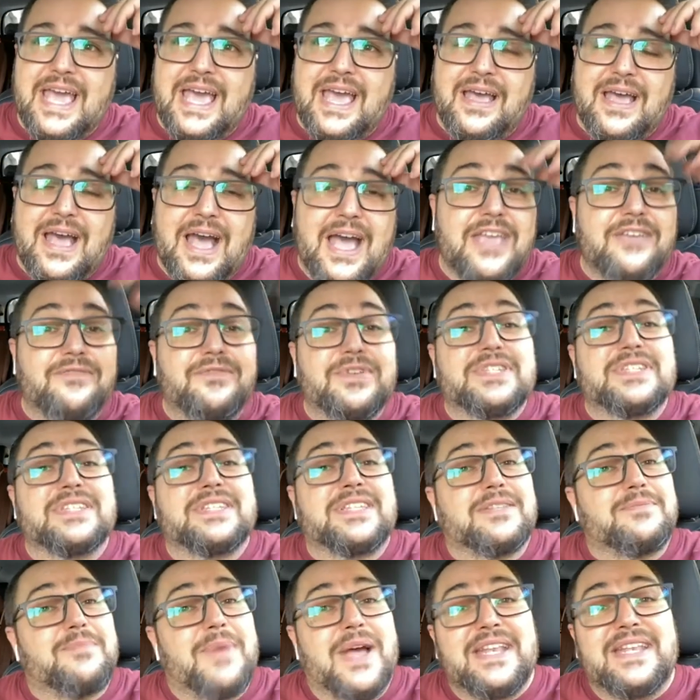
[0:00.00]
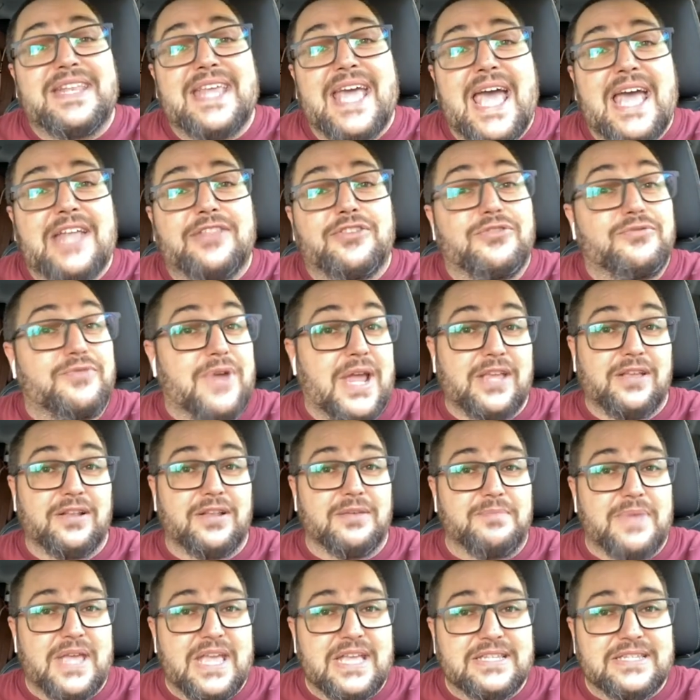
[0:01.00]
I visited my dad on regular
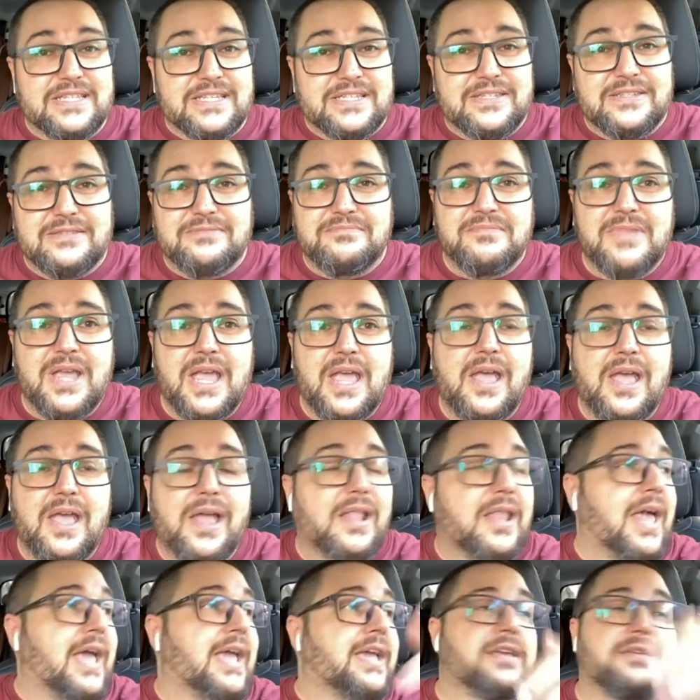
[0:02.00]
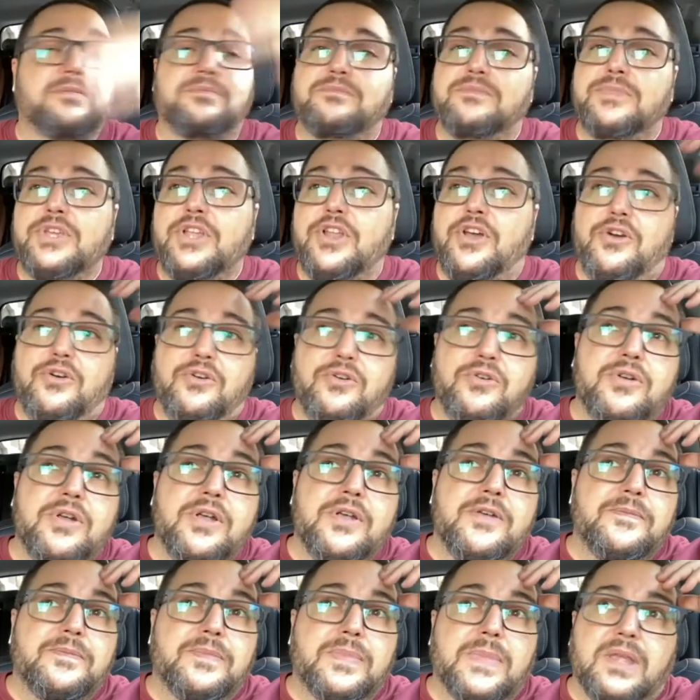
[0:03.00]
basis, like 3
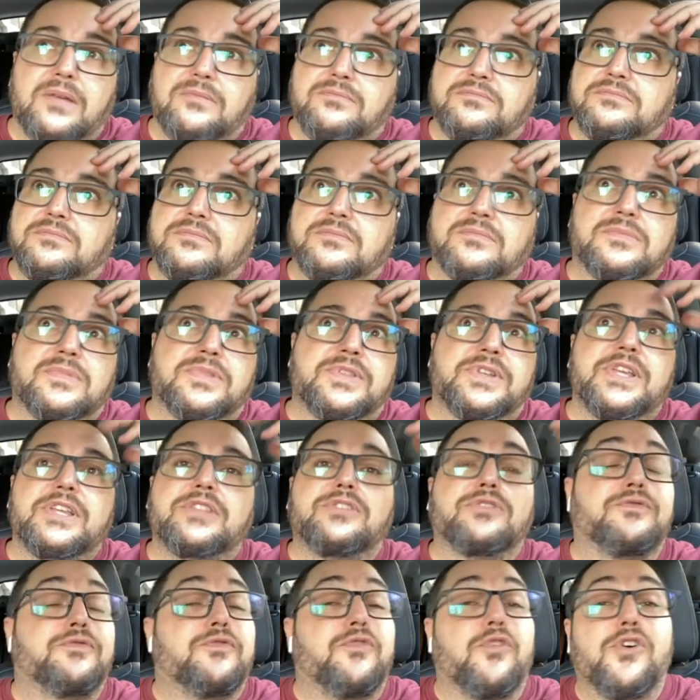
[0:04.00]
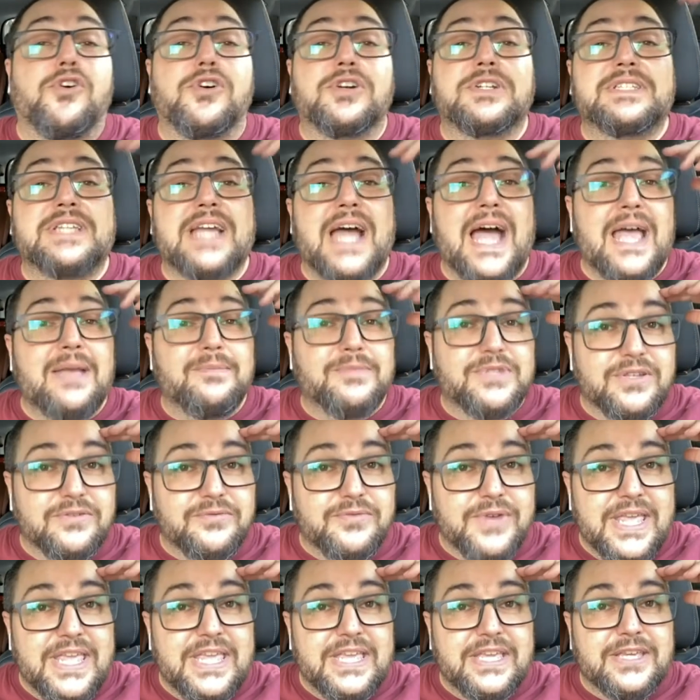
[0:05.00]
to 4 times a
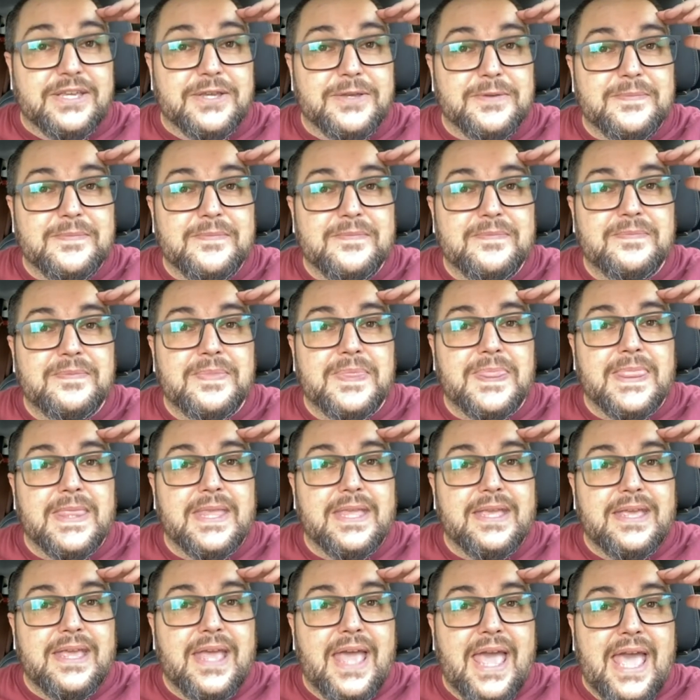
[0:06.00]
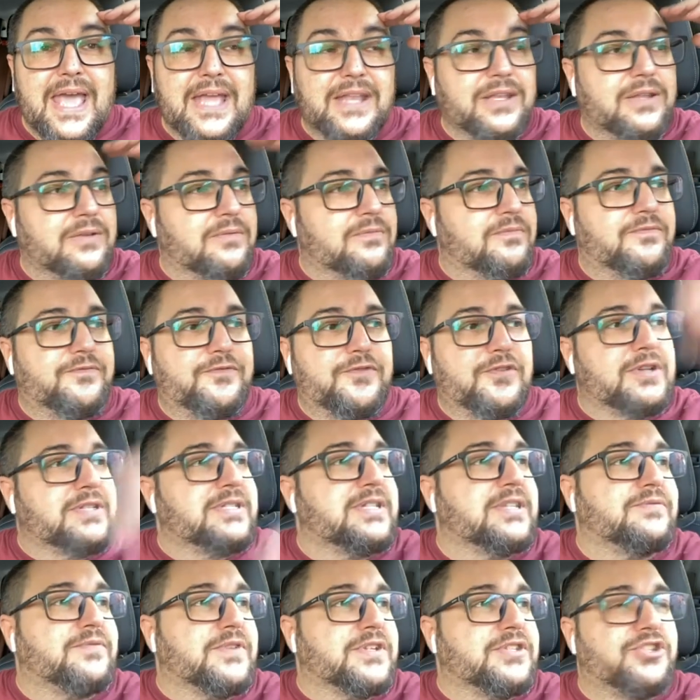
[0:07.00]
week. And first
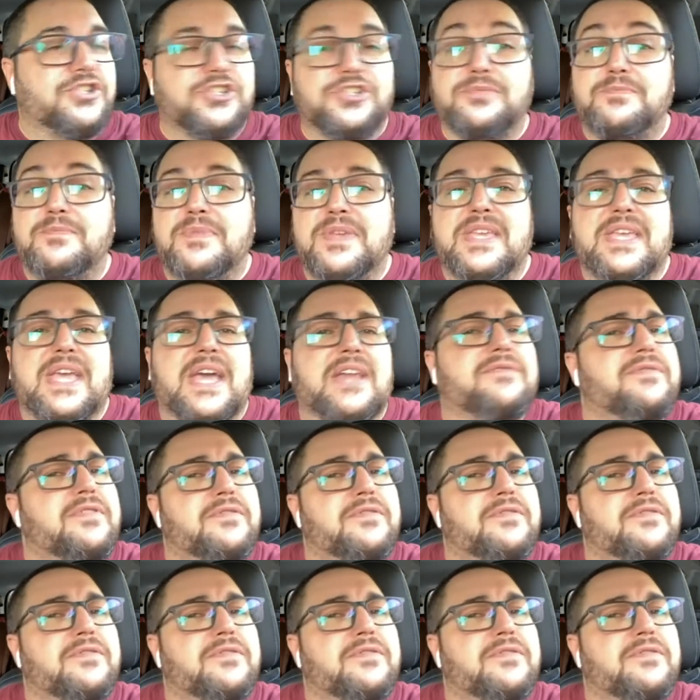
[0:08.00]
it was just me, and we